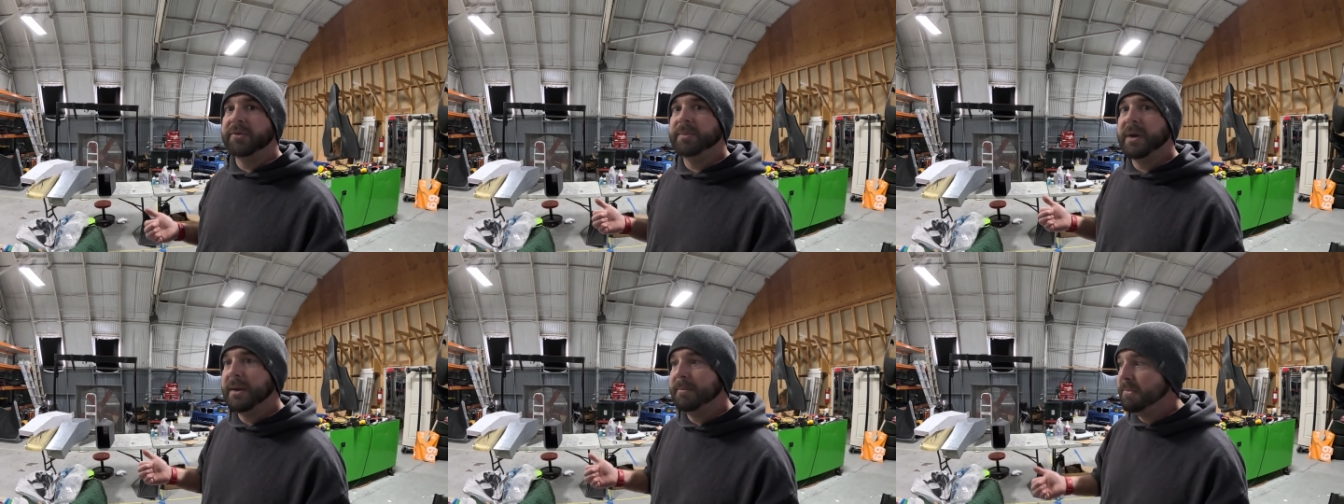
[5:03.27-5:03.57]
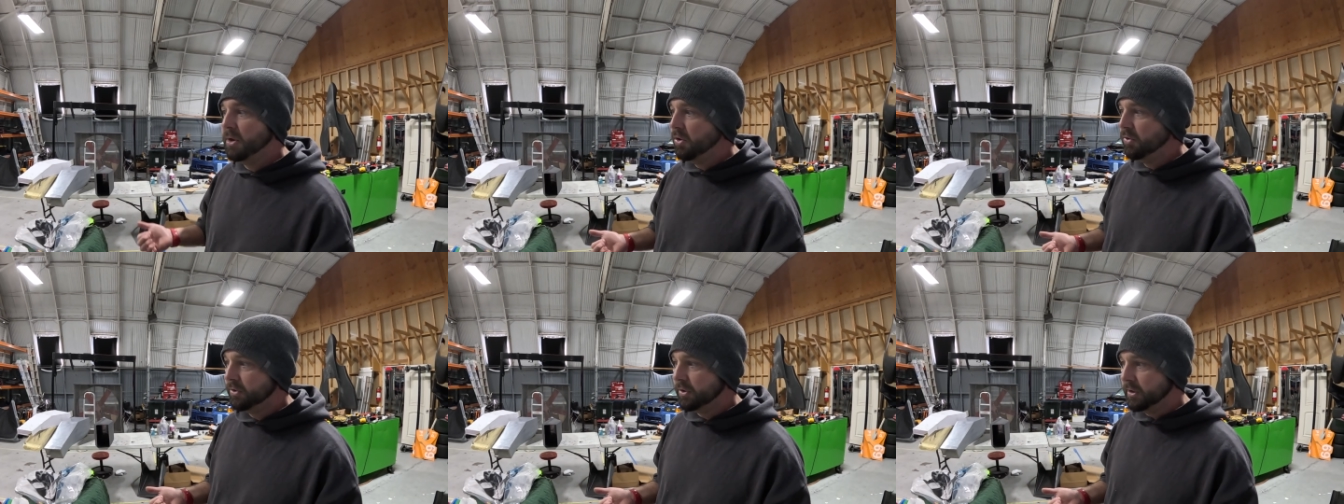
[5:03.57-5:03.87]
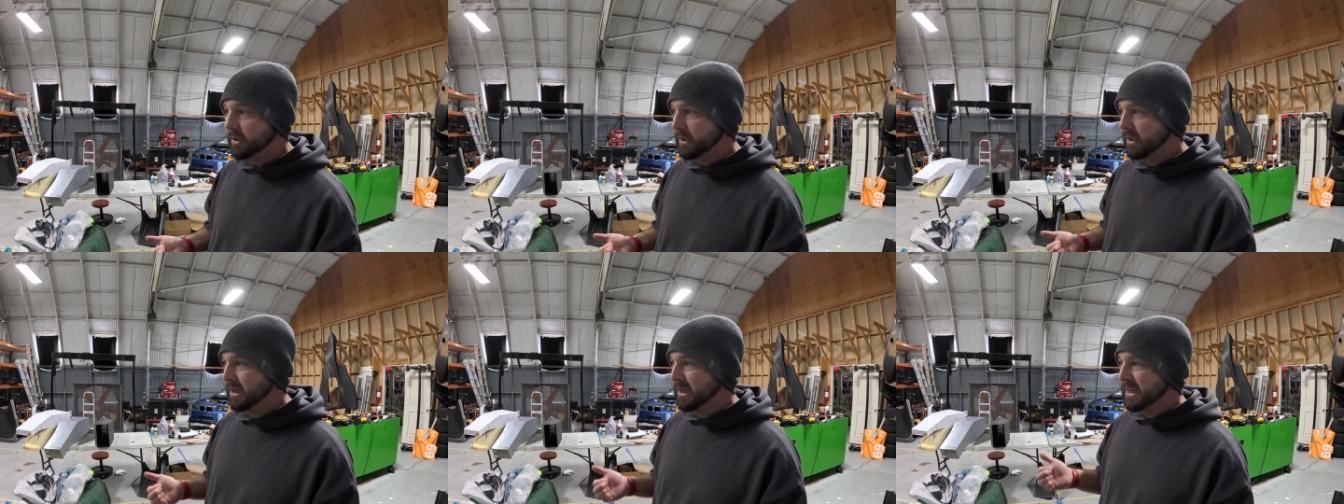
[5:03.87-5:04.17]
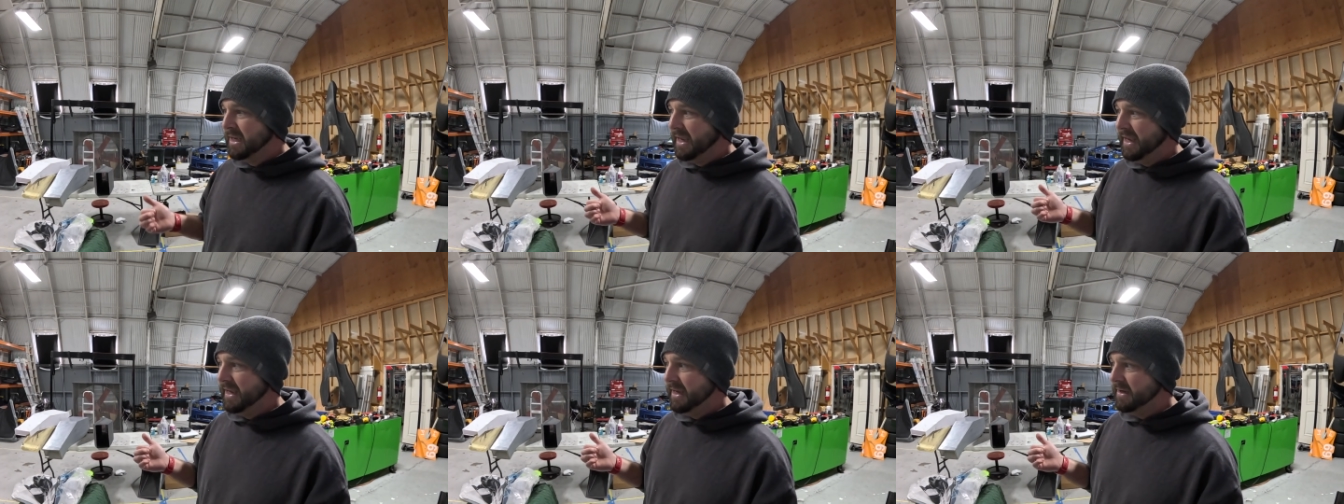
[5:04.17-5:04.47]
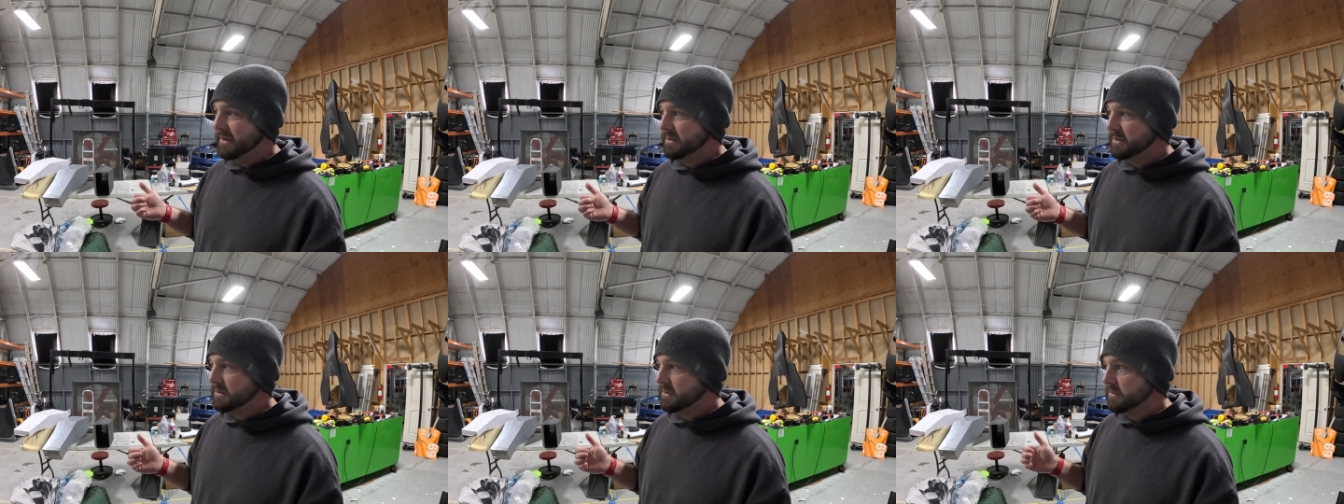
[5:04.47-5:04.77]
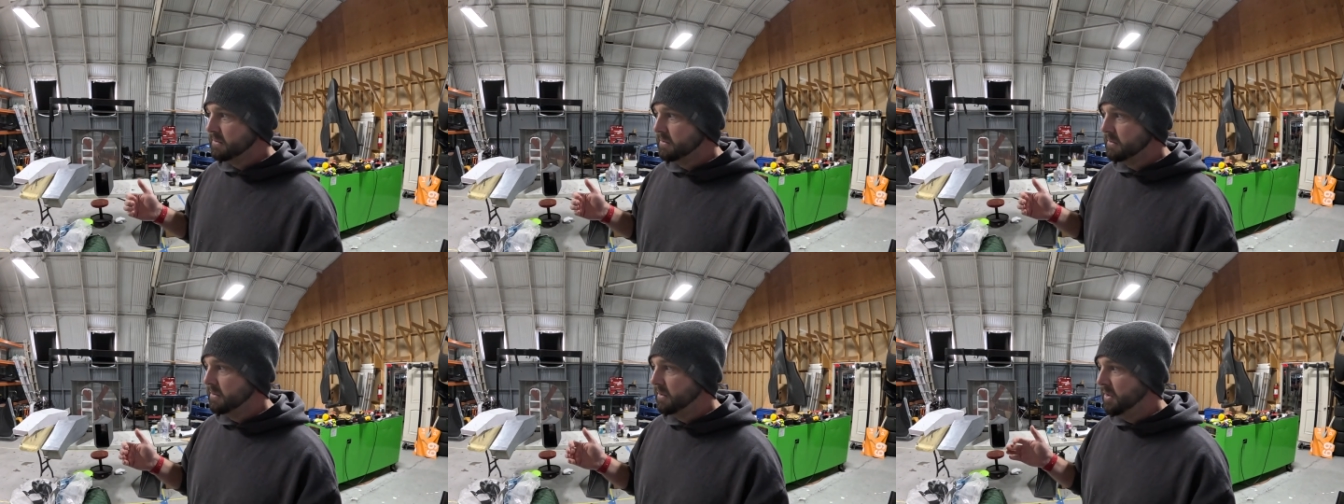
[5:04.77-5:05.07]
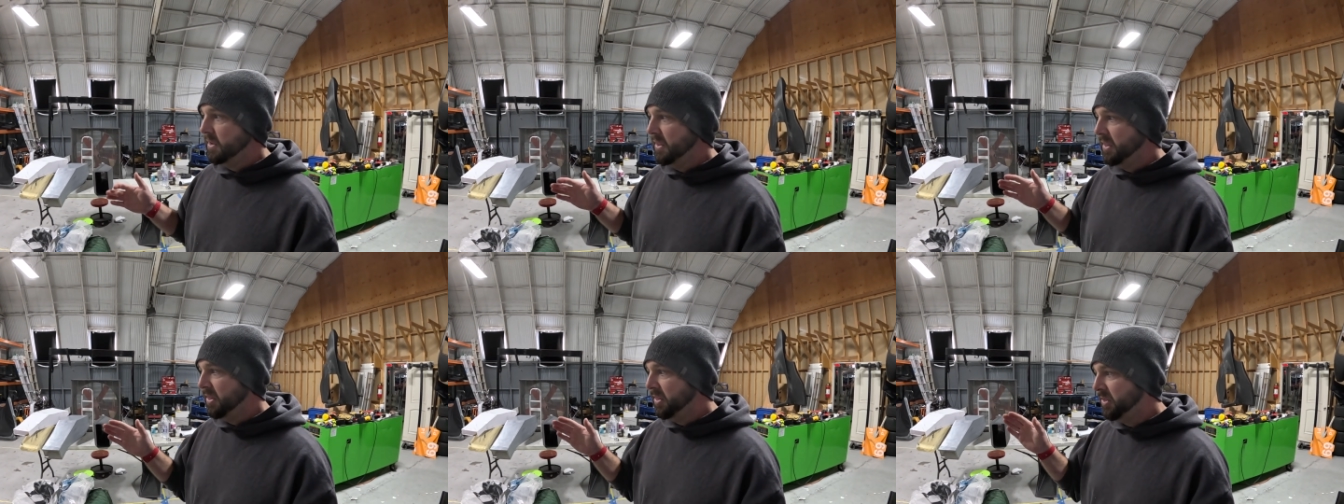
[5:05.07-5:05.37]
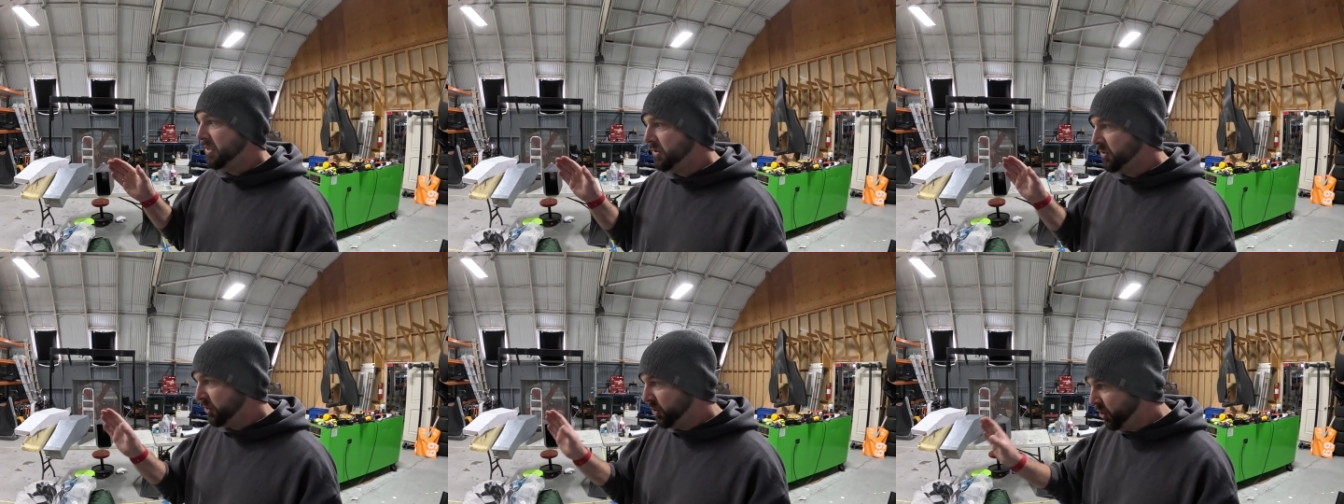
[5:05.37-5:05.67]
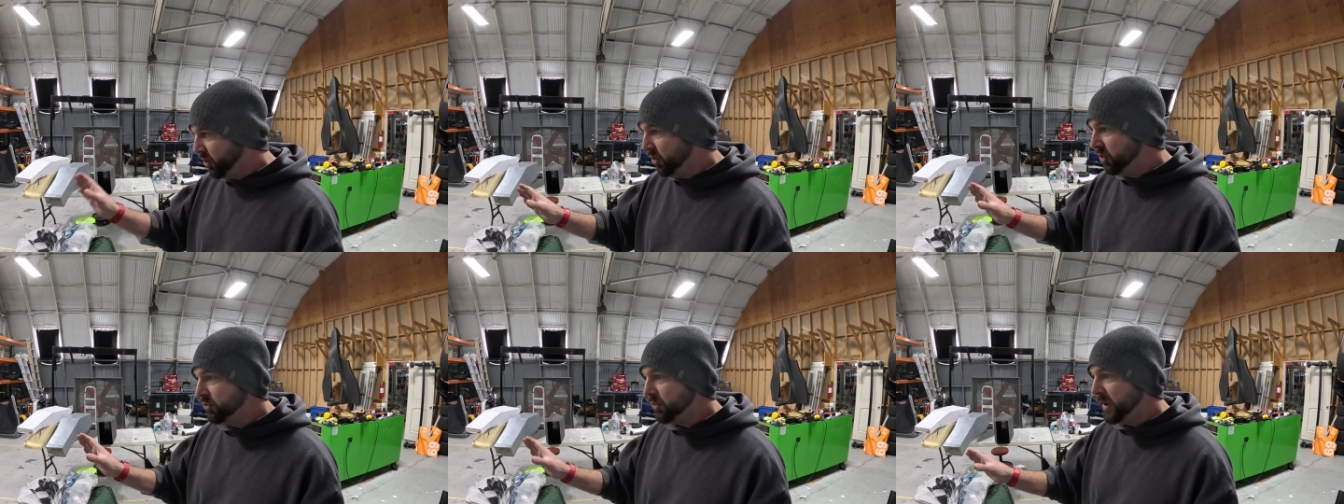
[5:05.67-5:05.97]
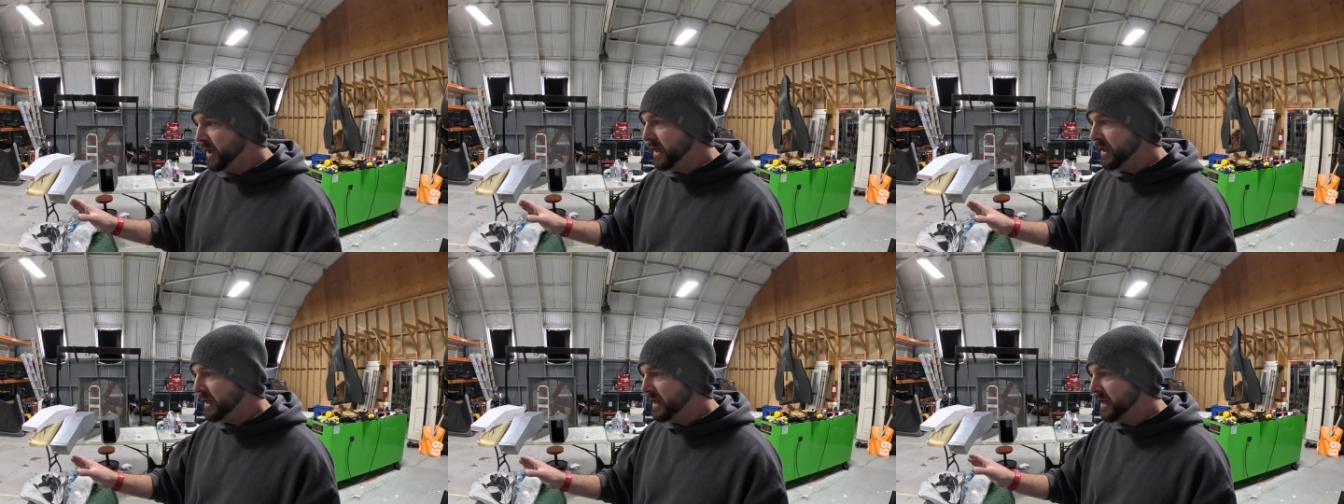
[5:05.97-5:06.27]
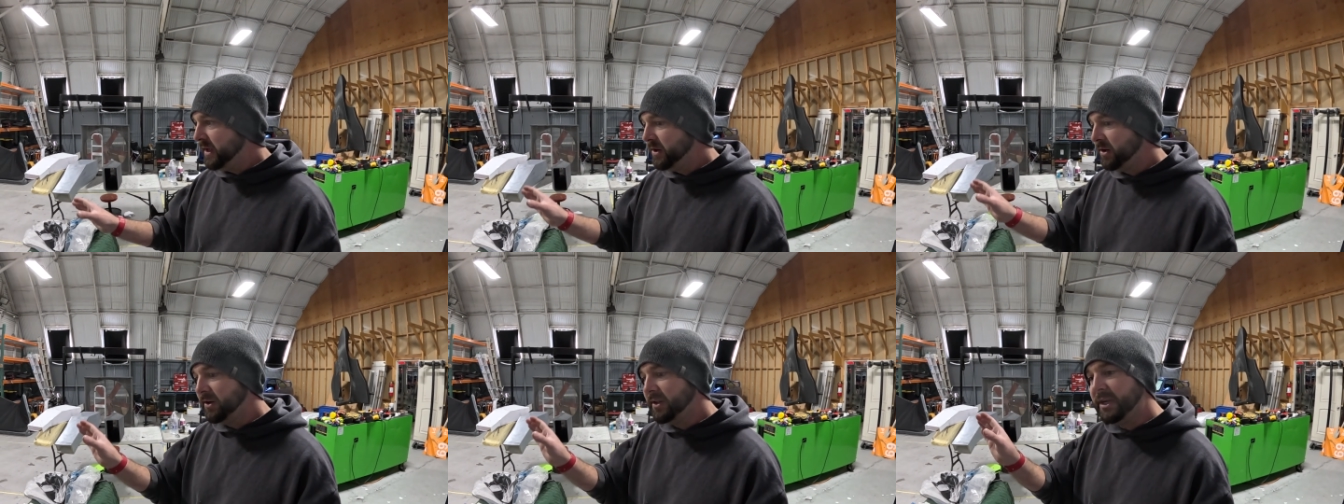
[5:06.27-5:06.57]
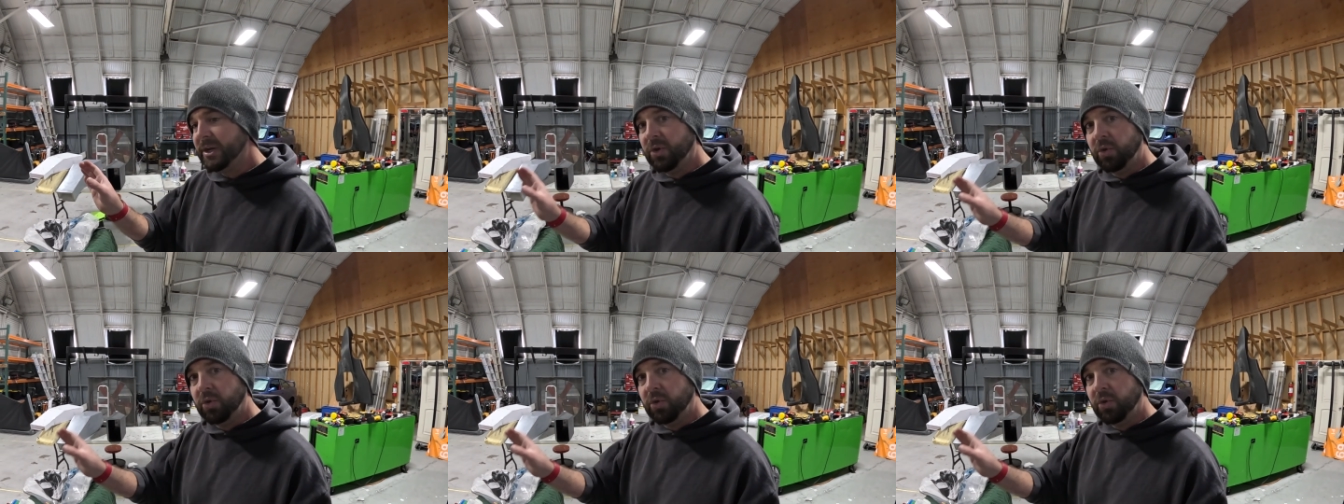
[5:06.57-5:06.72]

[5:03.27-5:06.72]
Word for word: of my motor. And the old radiator and the